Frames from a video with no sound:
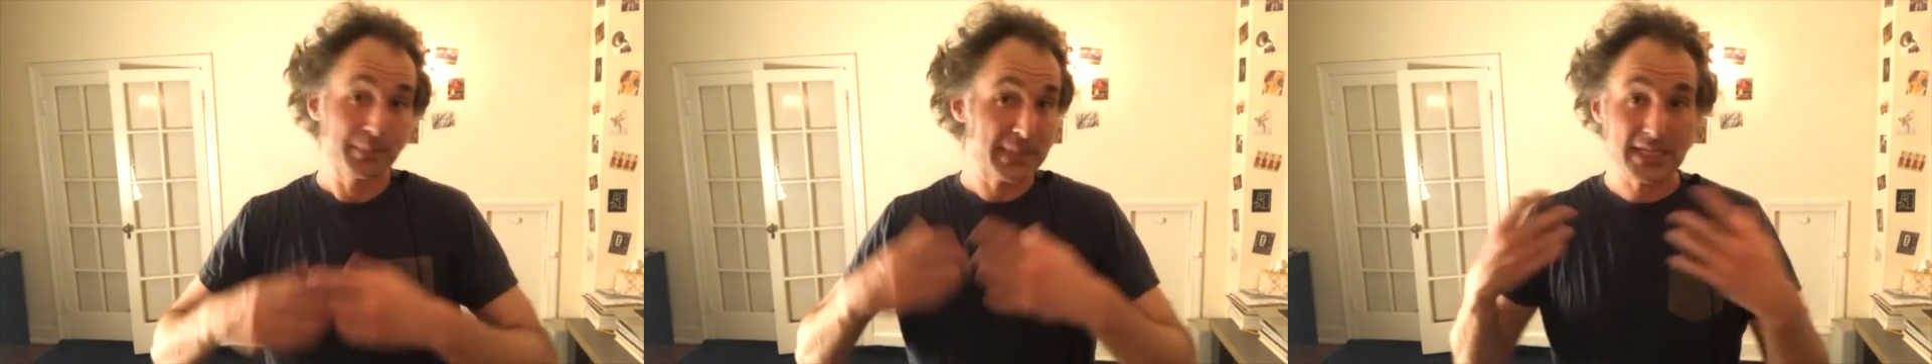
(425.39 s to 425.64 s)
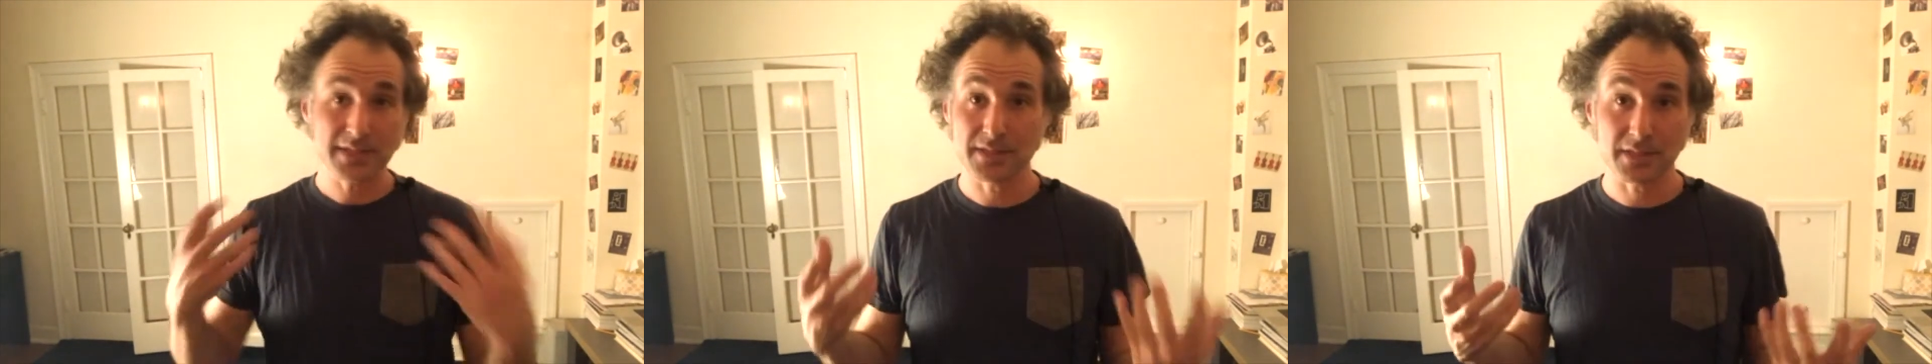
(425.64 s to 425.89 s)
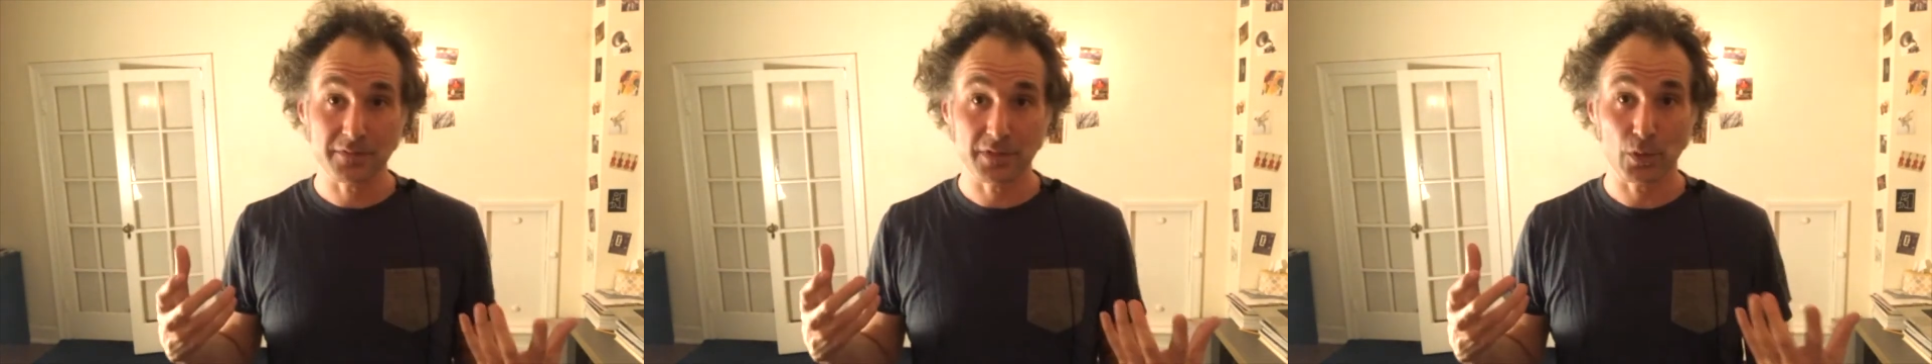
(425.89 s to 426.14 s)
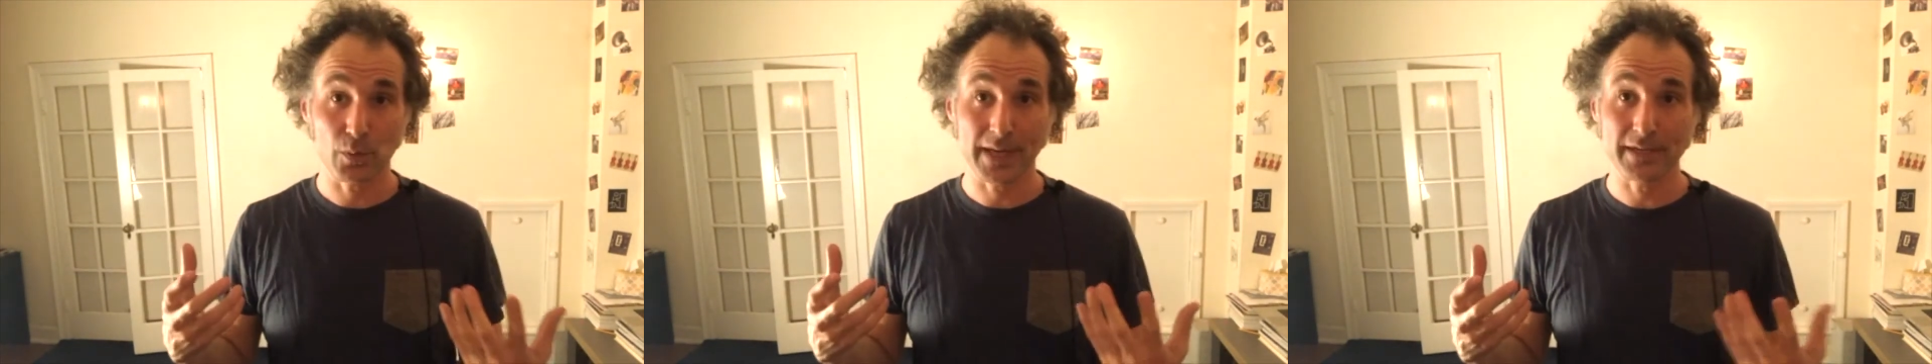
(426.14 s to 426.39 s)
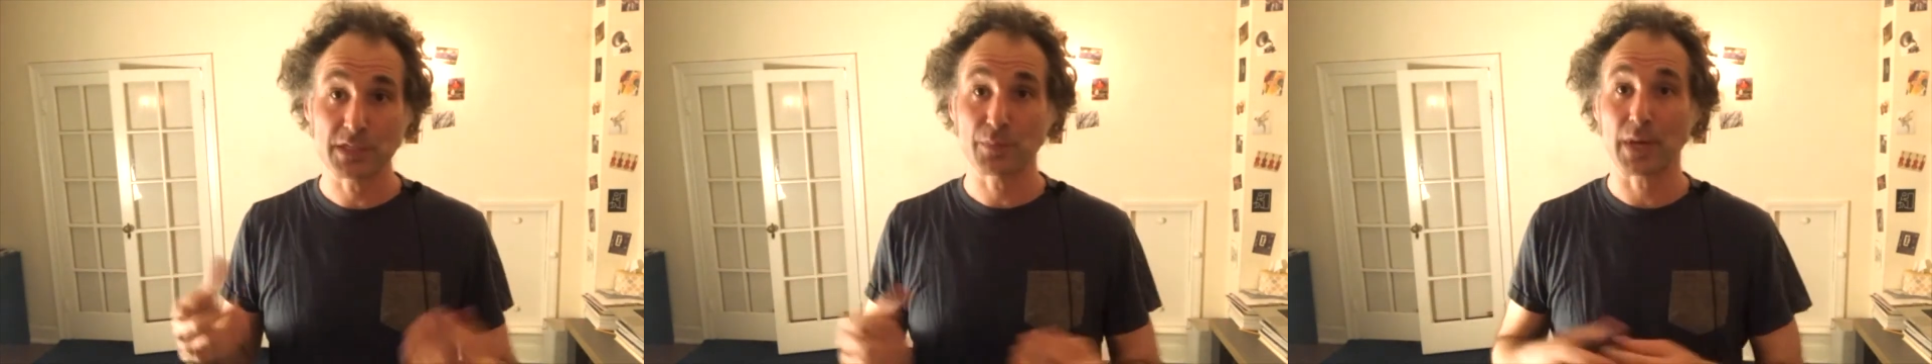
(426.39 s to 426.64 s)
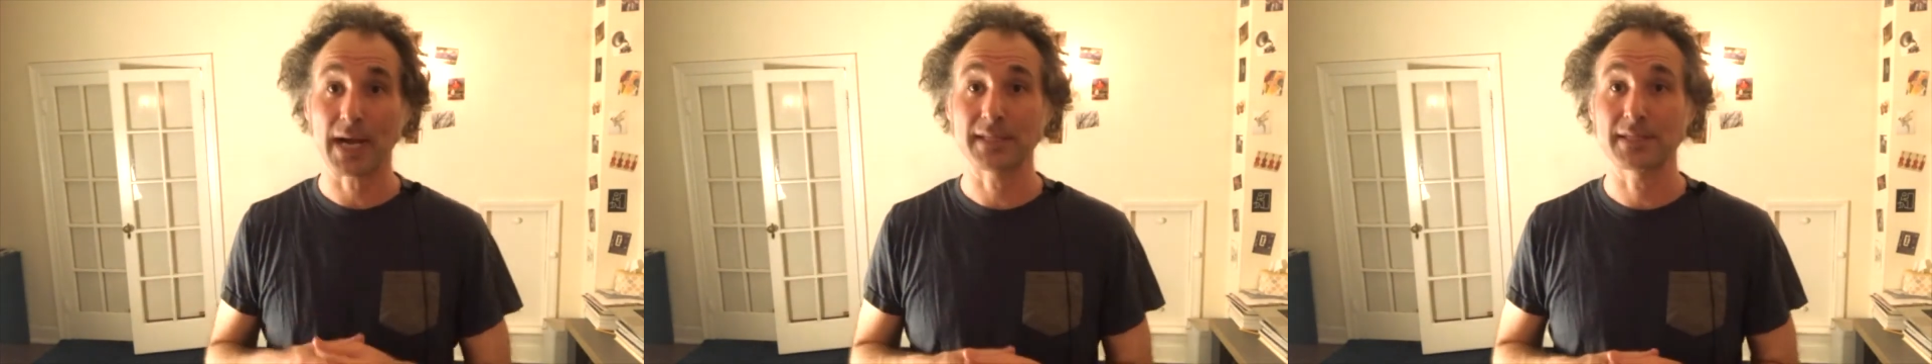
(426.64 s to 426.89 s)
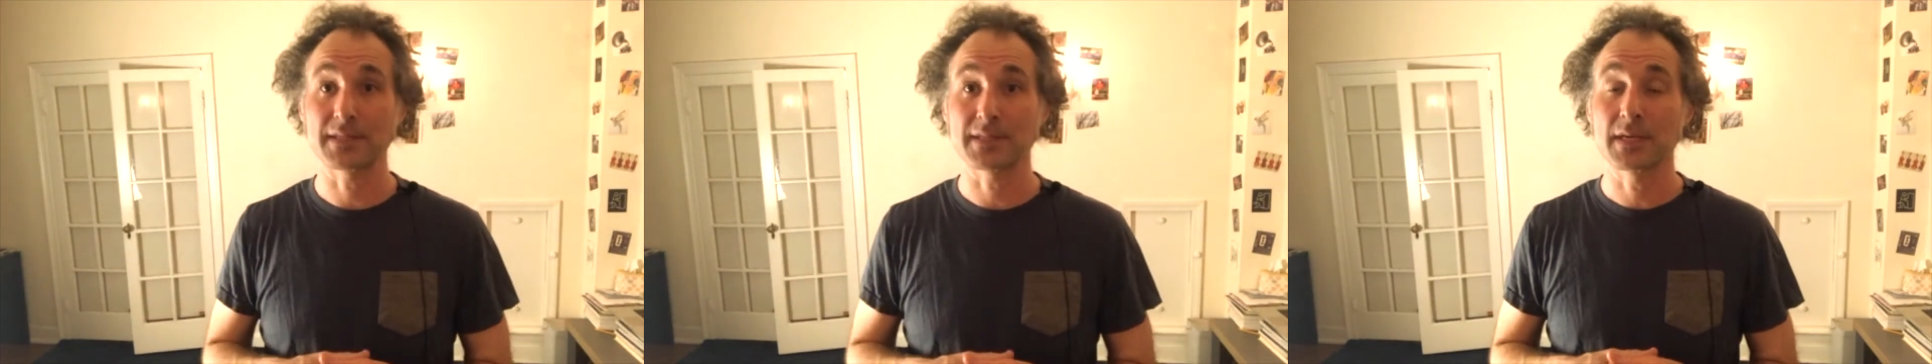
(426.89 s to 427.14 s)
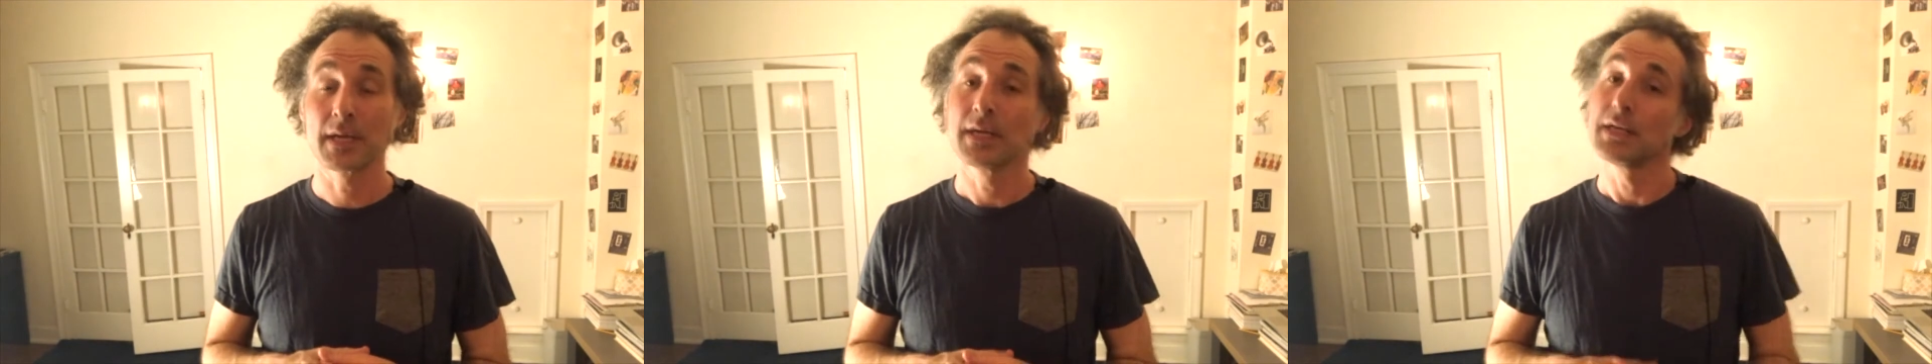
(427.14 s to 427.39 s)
pieces of your awareness practice,